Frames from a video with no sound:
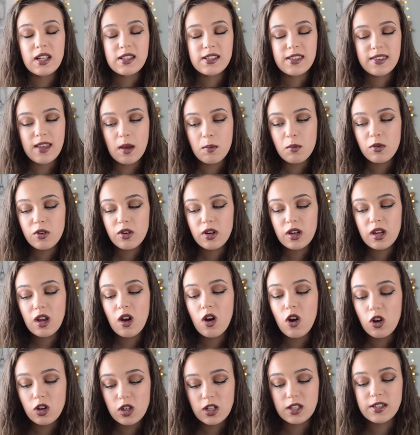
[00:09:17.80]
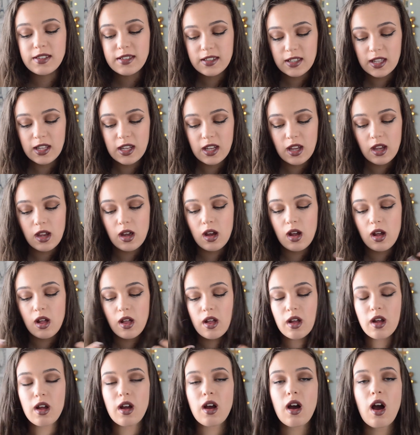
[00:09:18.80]
In summary, honestly,
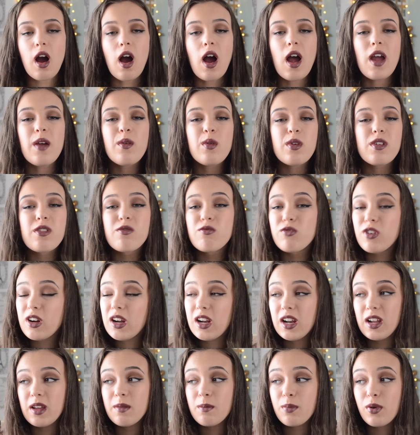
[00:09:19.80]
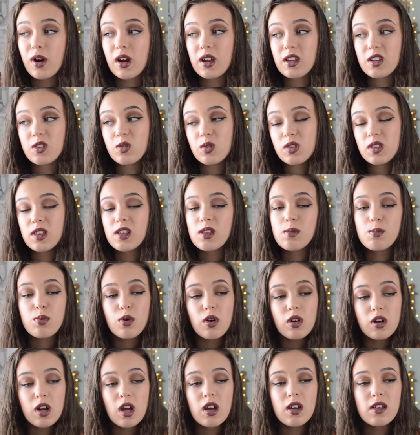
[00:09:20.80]
I was really impressed with these
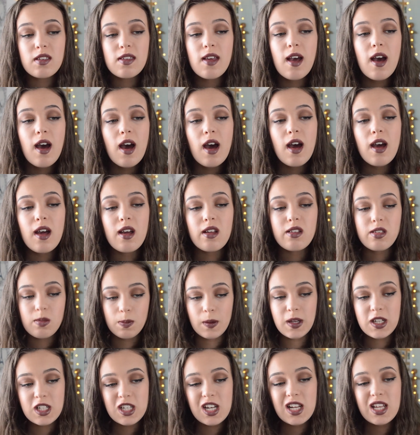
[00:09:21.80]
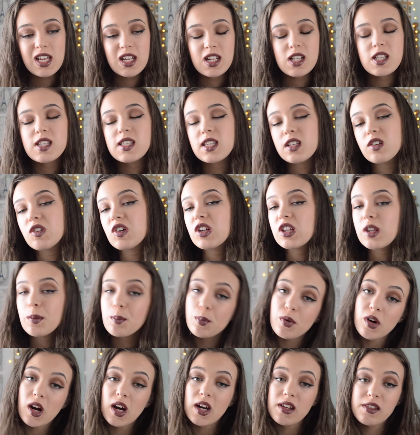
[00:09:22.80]
products, especially considering the
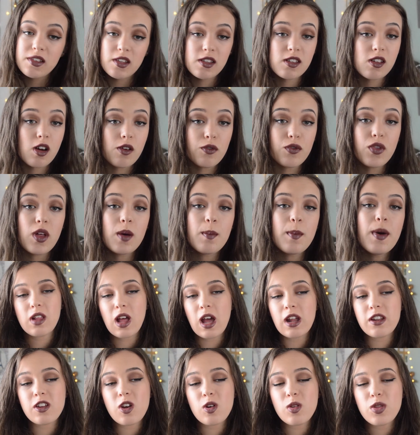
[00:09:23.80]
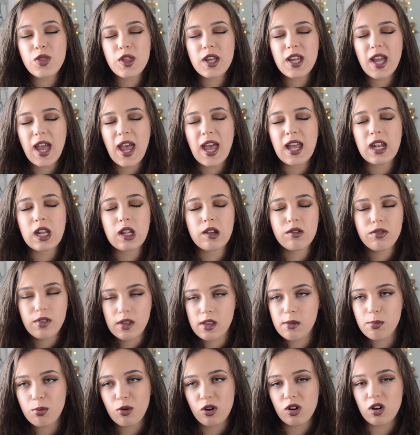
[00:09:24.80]
prices of them. I don't think any of
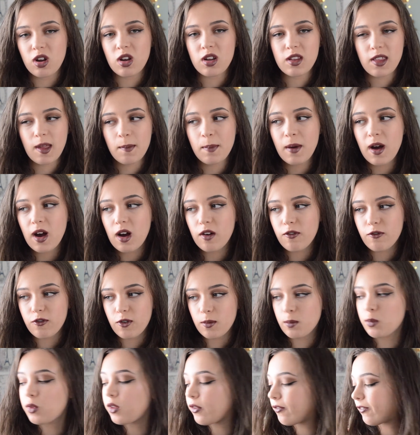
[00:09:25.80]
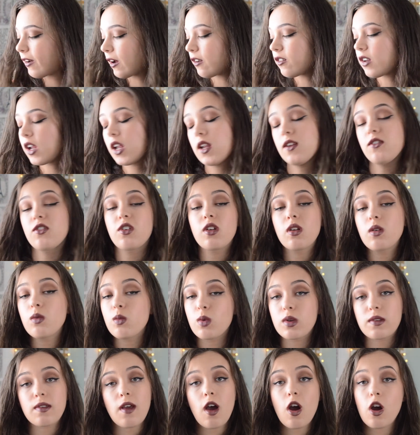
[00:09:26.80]
these products, apart from the foundation,
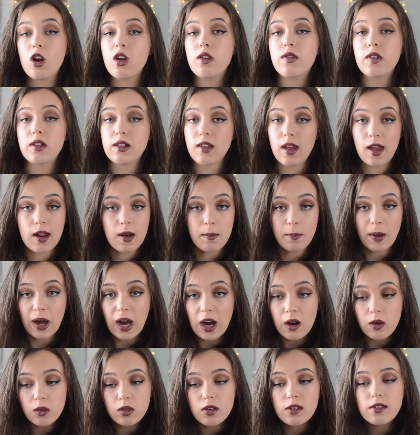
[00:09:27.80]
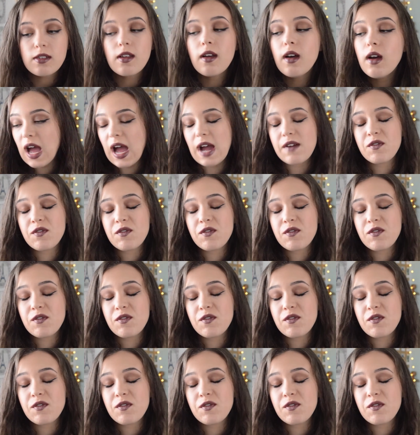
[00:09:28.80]
was over £10.